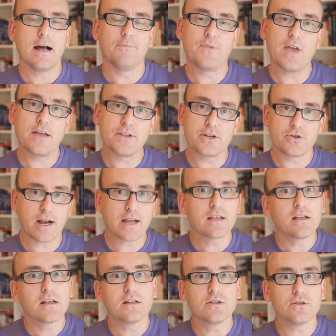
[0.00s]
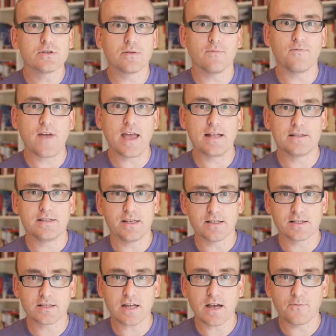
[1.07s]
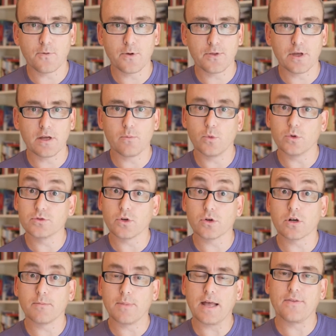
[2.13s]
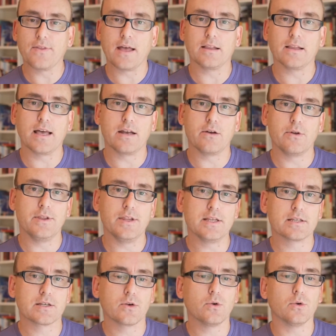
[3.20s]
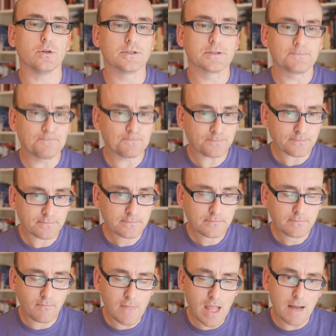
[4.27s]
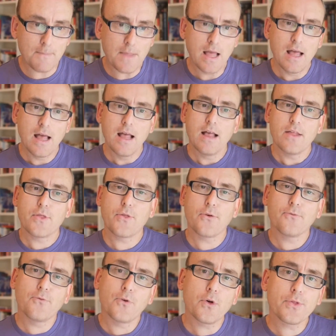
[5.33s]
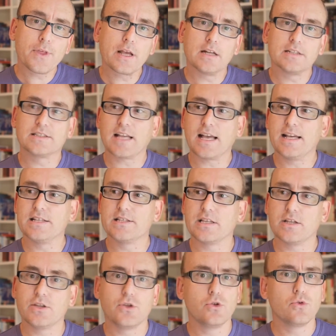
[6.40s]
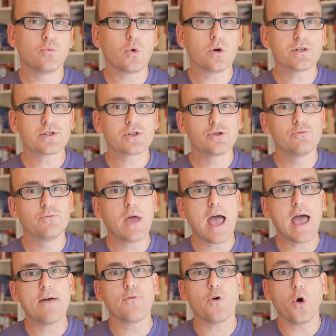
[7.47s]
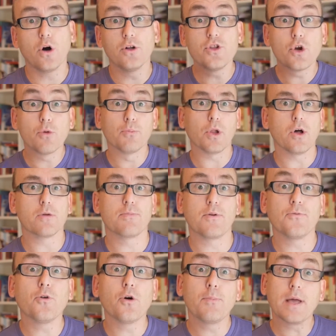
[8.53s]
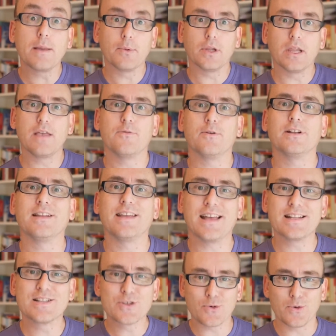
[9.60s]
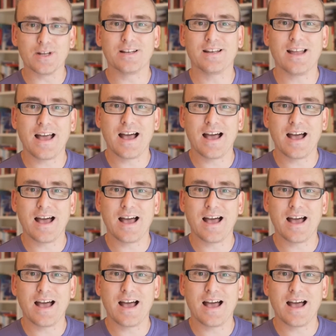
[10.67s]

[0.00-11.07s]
Down the track you can do some fancier stuff with it, and we'll talk about that later in this course. The fourth thing I'd say is you want to have on your blog, before people even get to it,